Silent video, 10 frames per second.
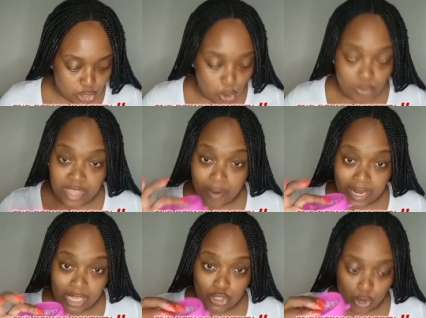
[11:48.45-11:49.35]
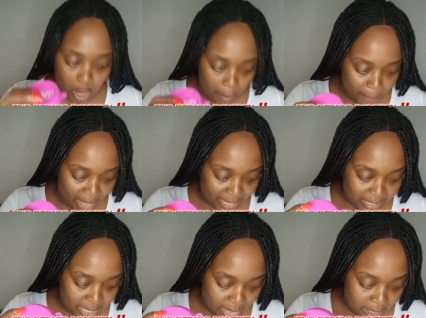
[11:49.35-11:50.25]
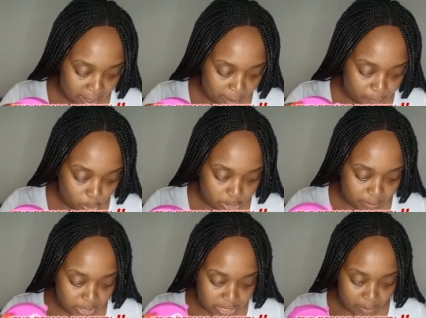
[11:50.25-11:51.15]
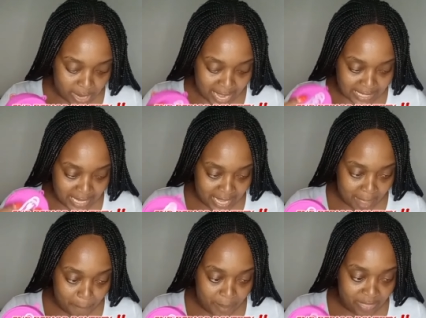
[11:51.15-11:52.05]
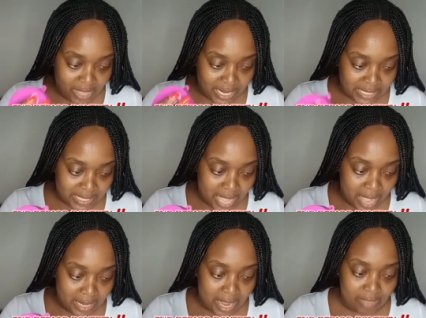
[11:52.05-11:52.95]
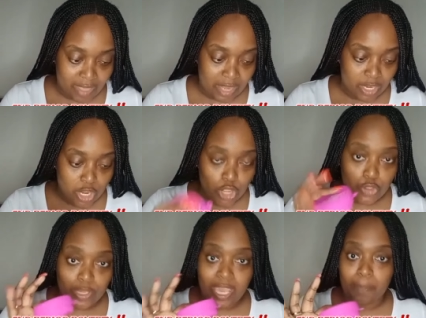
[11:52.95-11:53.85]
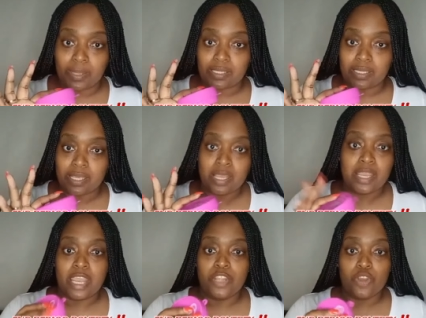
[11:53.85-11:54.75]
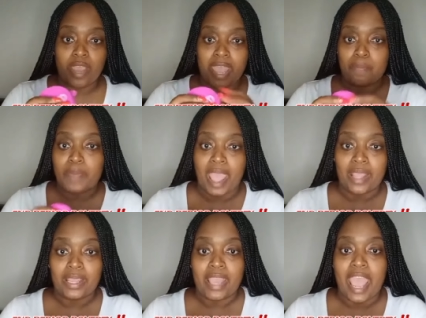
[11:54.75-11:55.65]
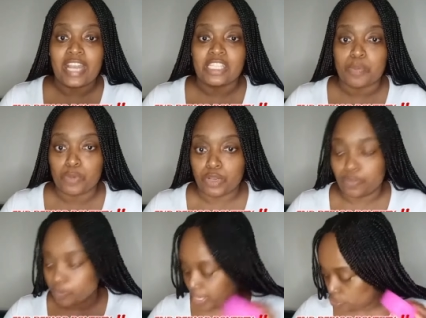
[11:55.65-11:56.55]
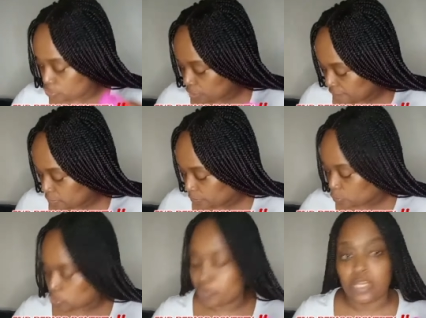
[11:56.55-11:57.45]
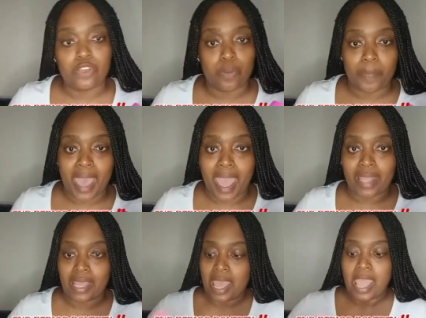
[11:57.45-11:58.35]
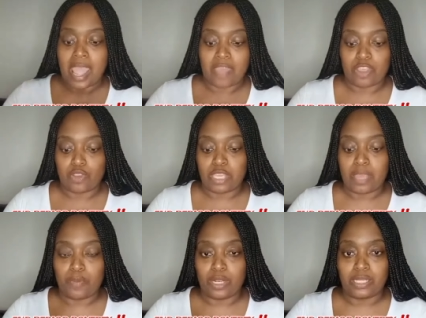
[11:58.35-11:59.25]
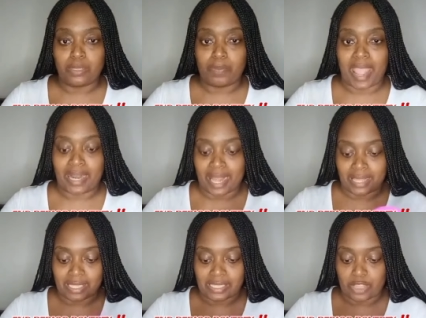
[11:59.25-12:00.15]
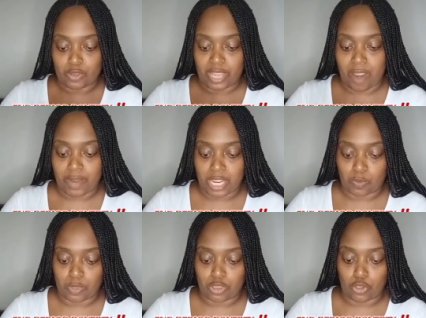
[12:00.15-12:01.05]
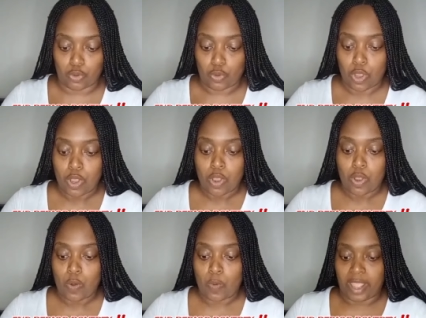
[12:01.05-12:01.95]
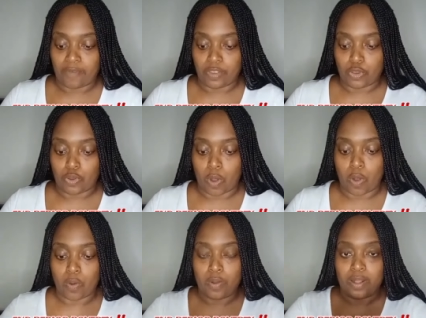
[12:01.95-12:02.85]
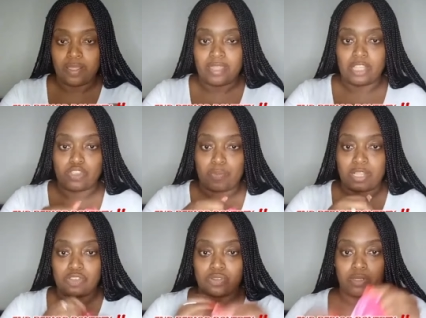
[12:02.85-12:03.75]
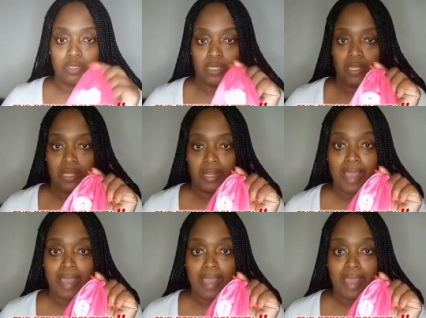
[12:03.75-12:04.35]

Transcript: so there it is, your compact uh, foldable sterilizing cup, and then it's done, and then you keep it in your handbag and it's a beautiful way to travel because you put it in your bag and then you keep your little bag like this and you carry it with you wherever you go there's your menstrual